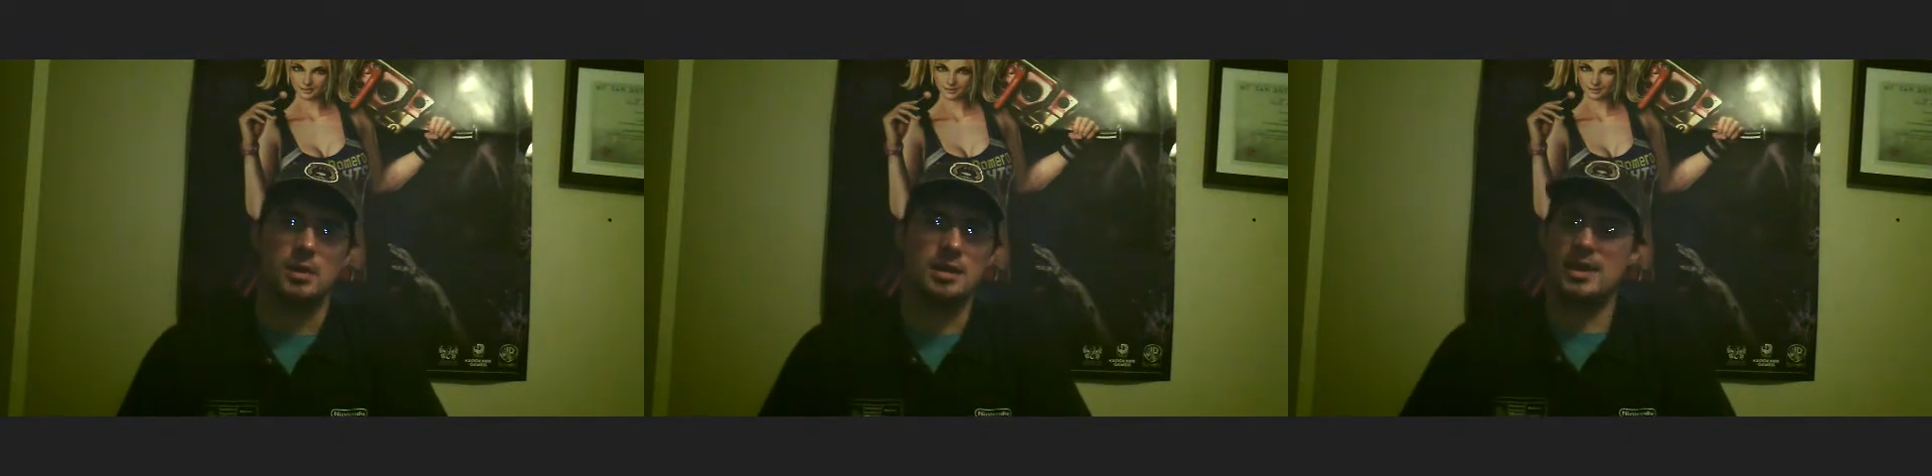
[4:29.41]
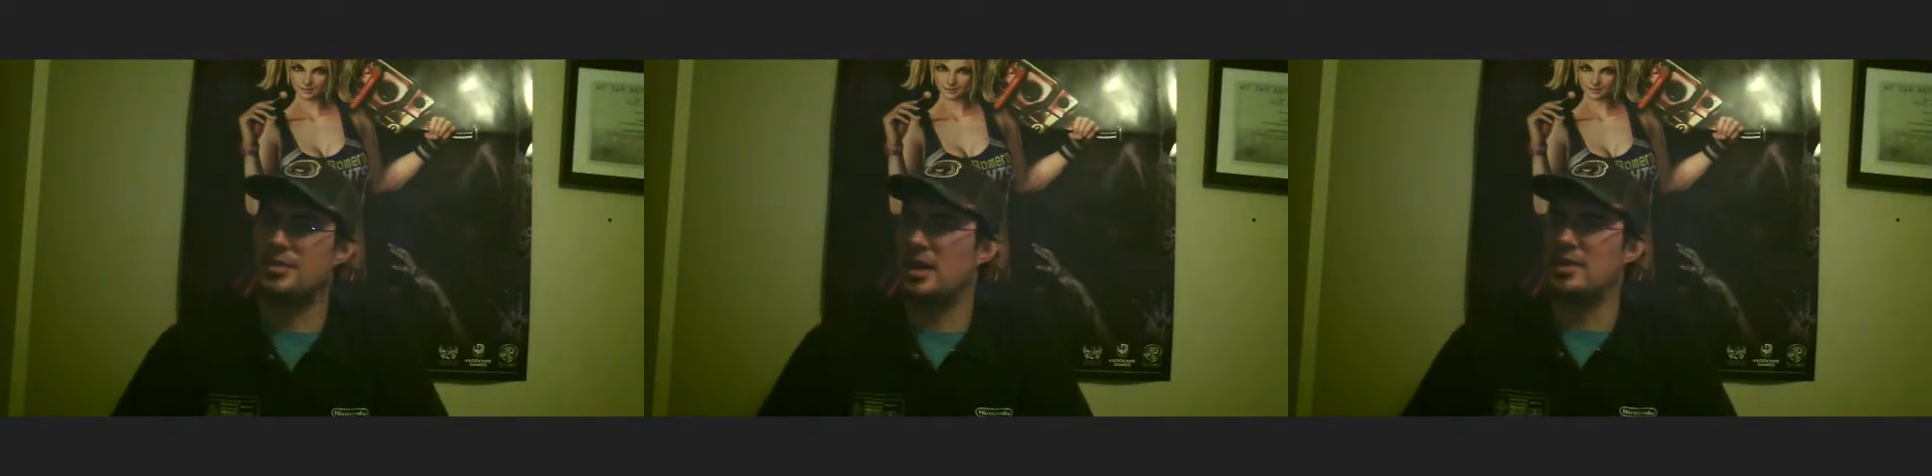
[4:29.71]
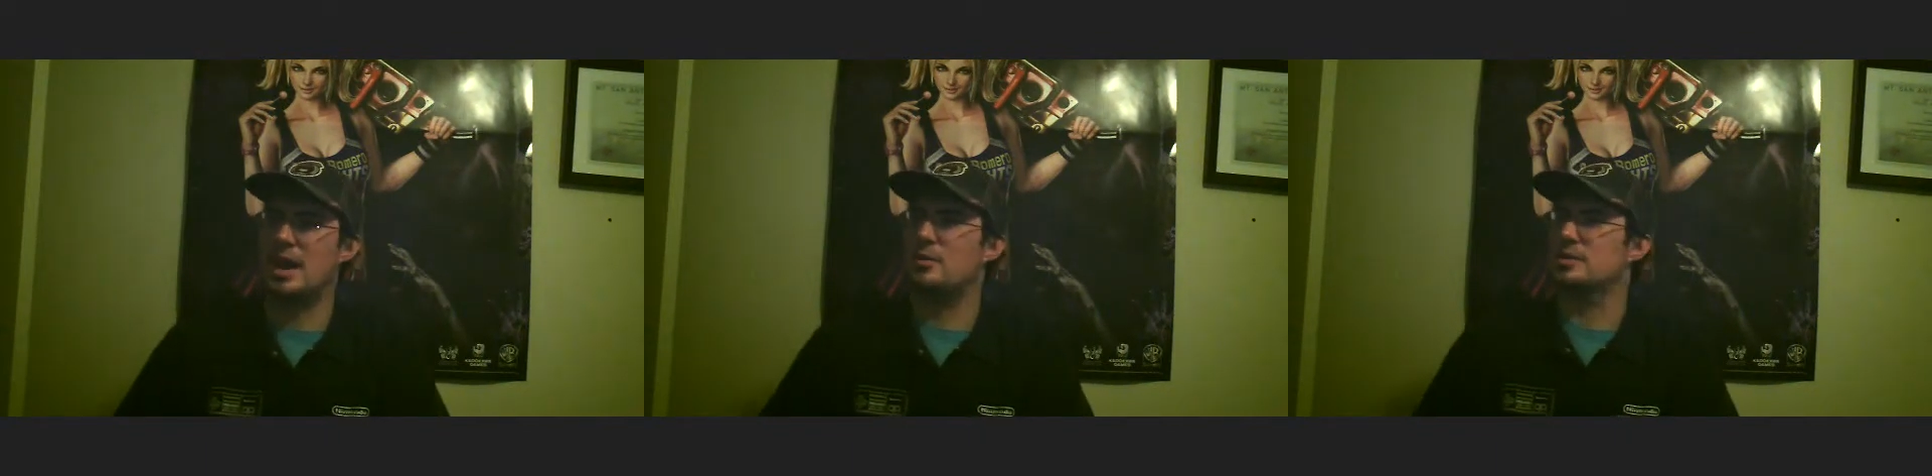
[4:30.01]
And I thought
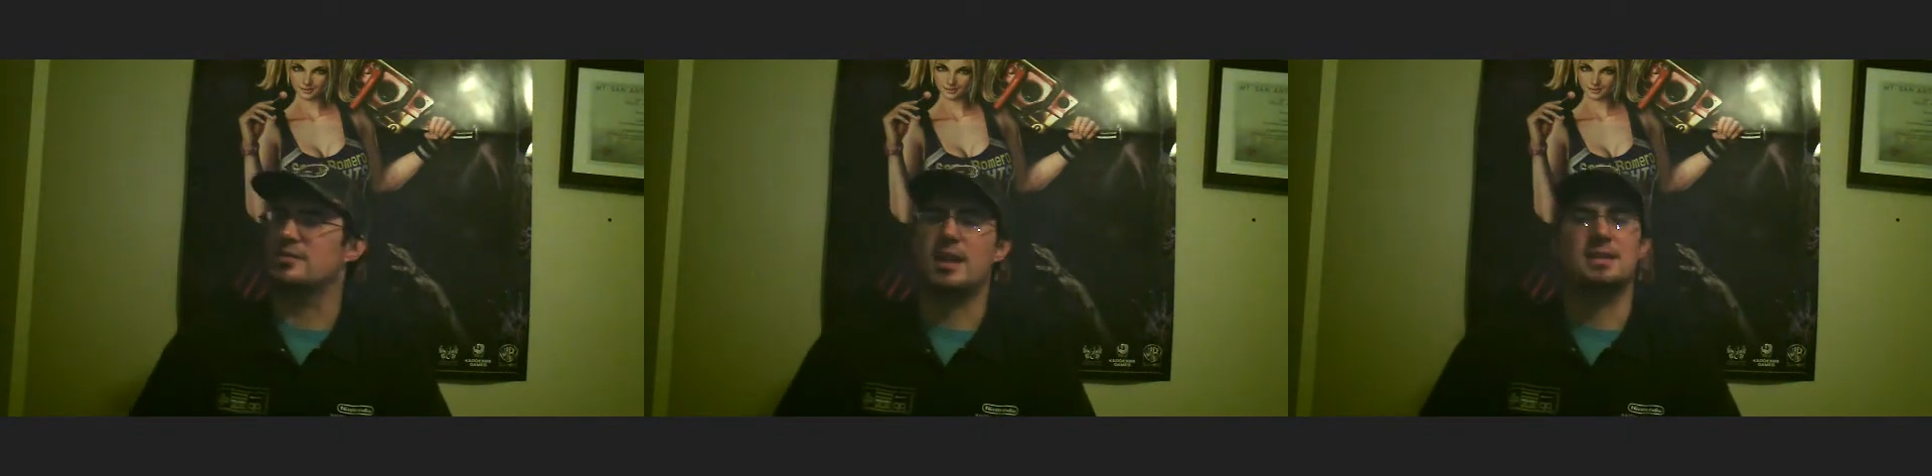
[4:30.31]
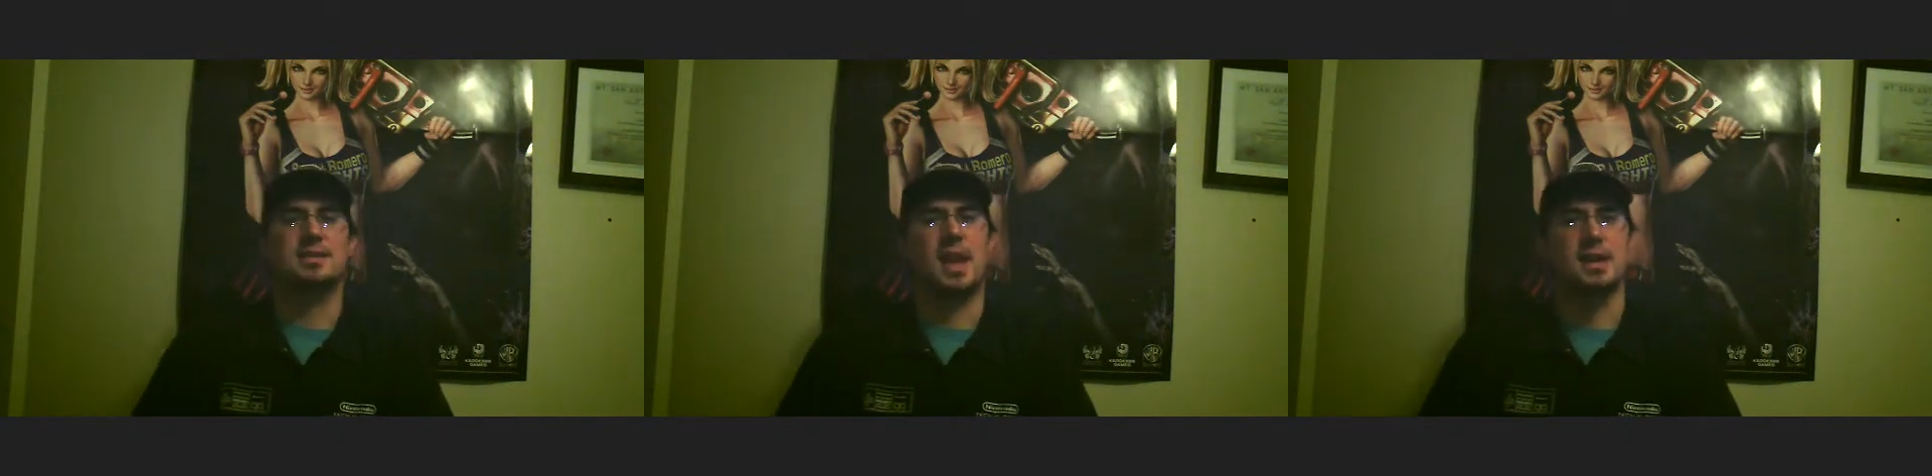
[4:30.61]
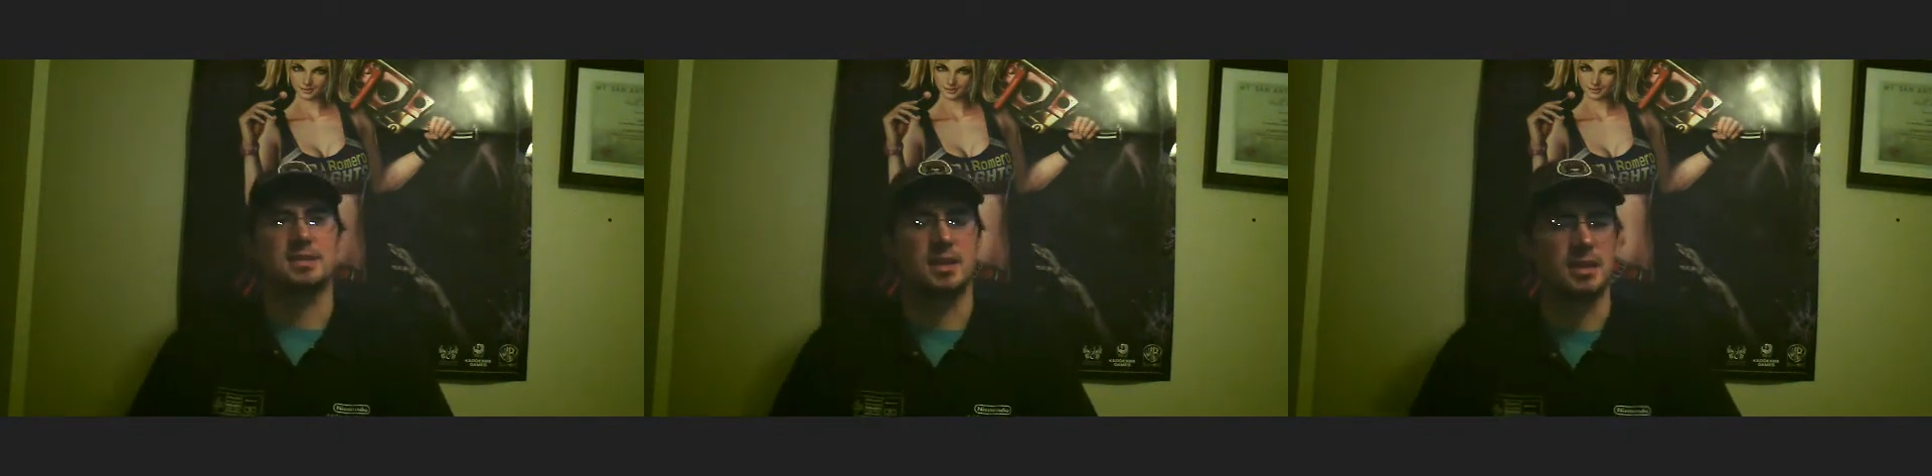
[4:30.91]
that was
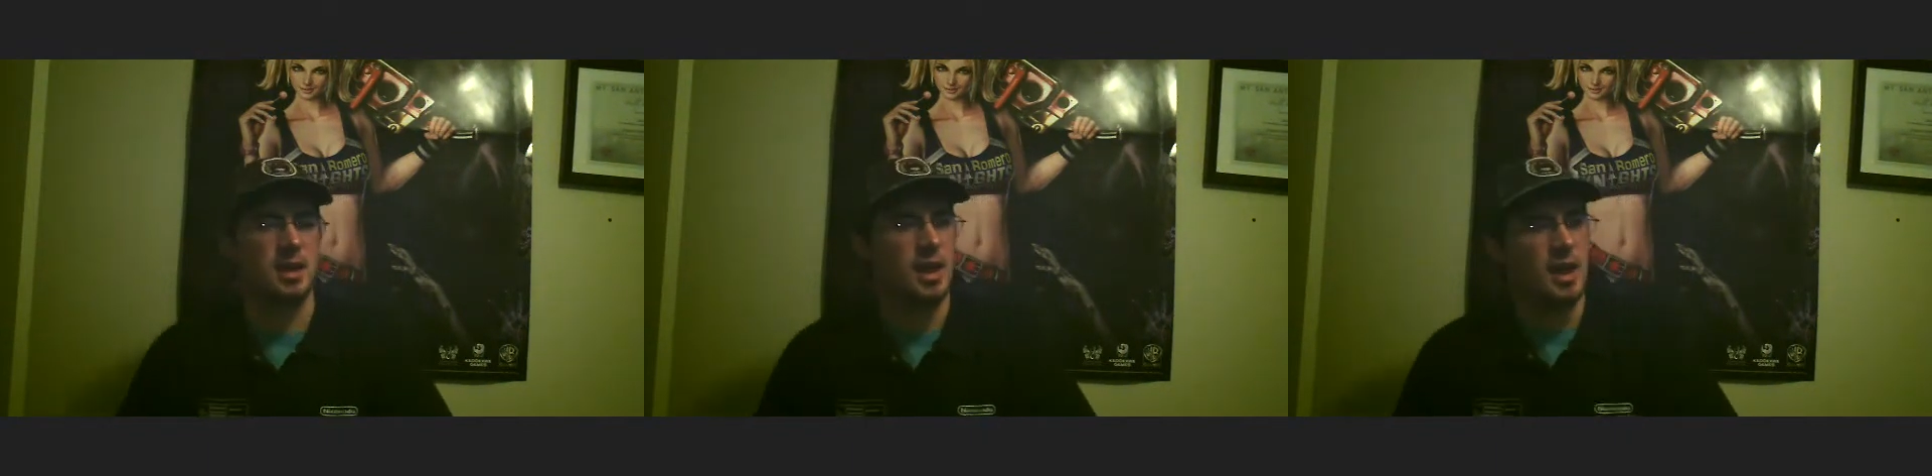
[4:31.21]
fantastic.